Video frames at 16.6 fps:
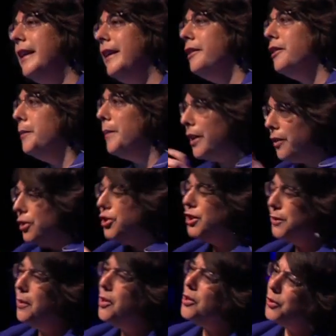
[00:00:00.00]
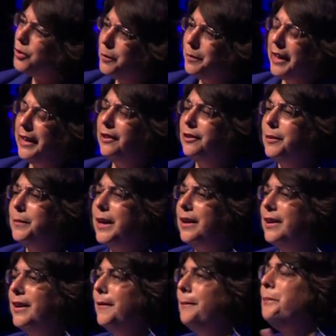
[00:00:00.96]
cared about, a small group cared
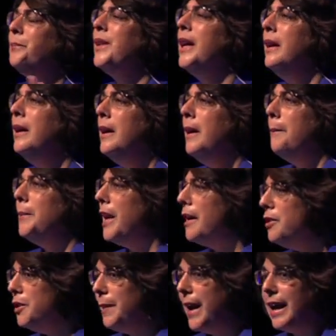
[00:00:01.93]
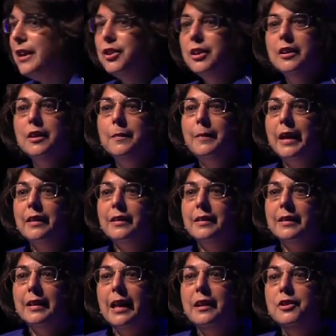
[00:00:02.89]
about it. But I was passionate about
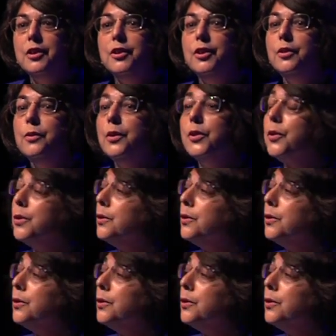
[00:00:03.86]
it. It had to do with